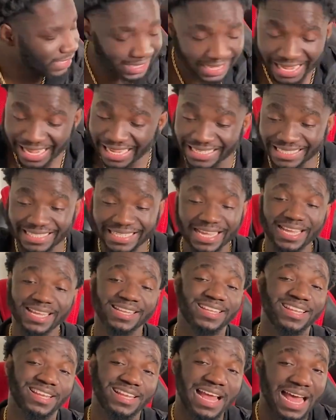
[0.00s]
Like I
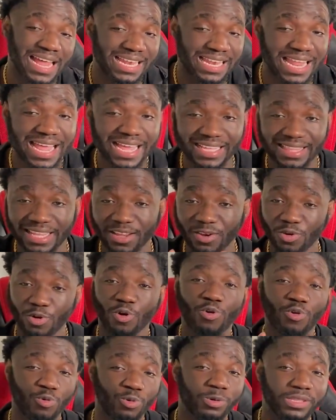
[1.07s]
said, I like the
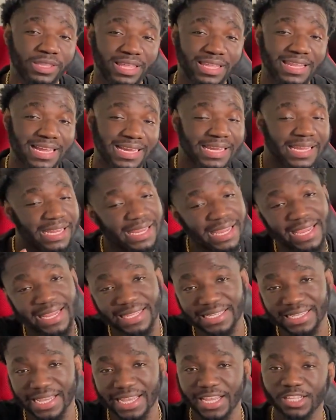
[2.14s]
no hook thing that they
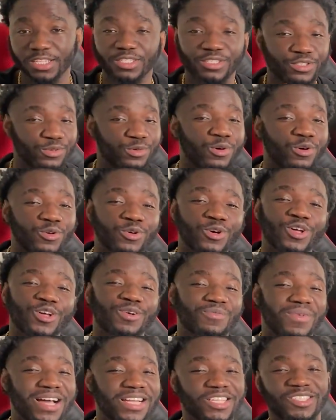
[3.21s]
did. Yeah, it's duo,
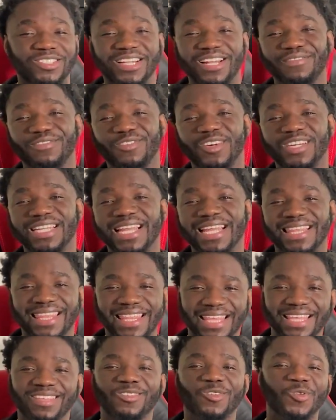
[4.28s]
but they should have called that
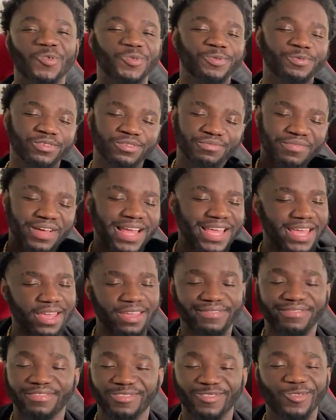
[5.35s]
thing no hook. But yeah,
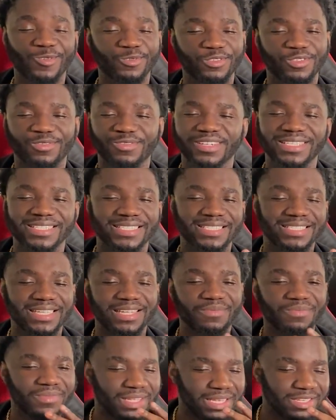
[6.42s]
if you know duo is the
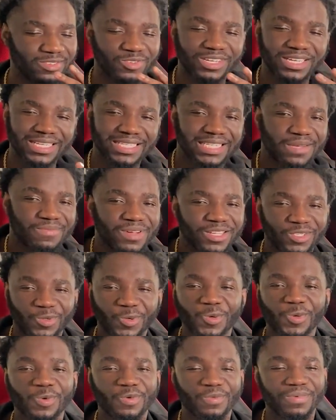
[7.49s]
same, it's not the same as
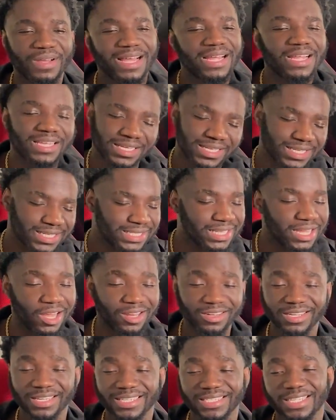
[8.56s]
no hook, but it's
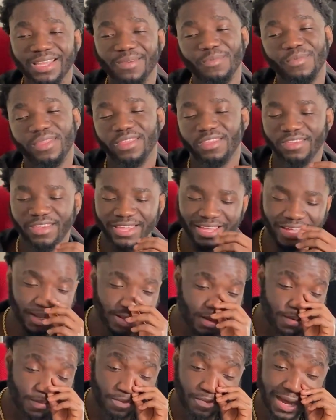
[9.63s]
kind of the same thing, yeah.
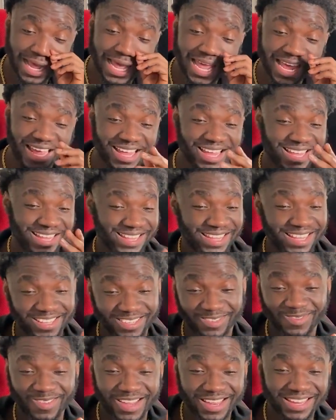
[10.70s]
But yeah,
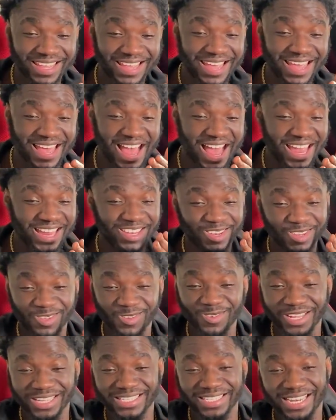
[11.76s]
this one, yeah, I
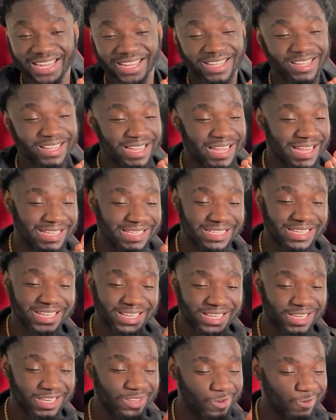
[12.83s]
knew
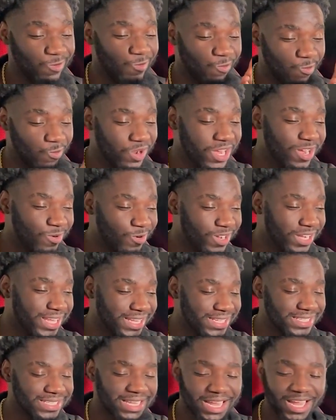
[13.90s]
exactly where
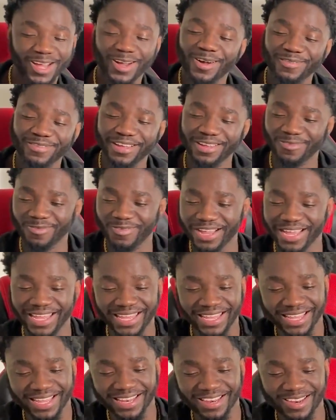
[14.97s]
Rocket started off and where
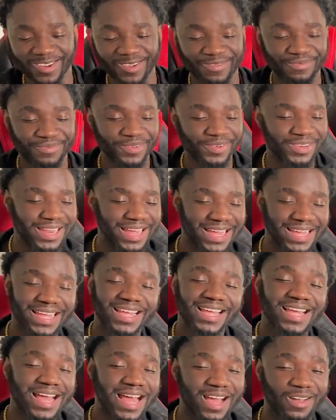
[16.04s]
he ended up, bro. Like,
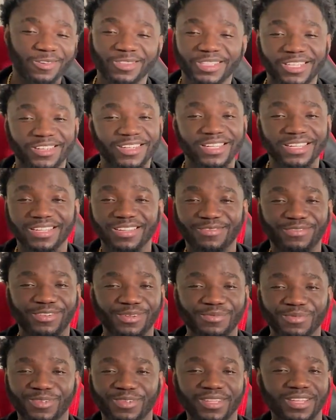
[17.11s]
I could tell the
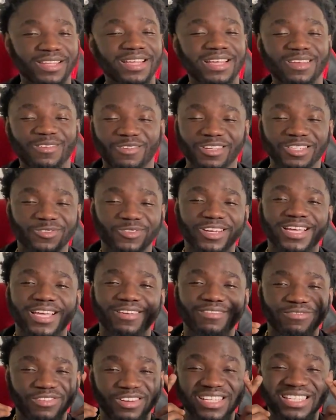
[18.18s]
difference between, because
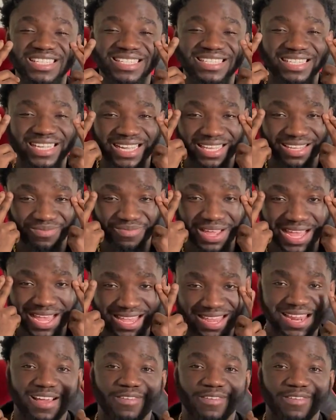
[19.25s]
Rocket's voice is stuck in my head.